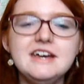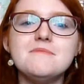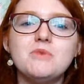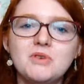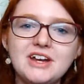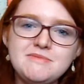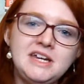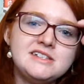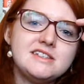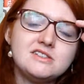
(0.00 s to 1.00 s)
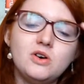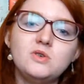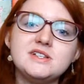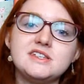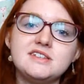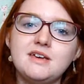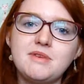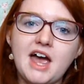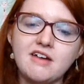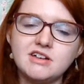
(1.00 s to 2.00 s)
But what I mean is it's not always the same
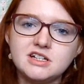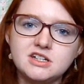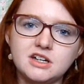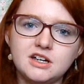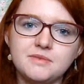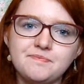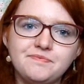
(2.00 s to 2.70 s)
character.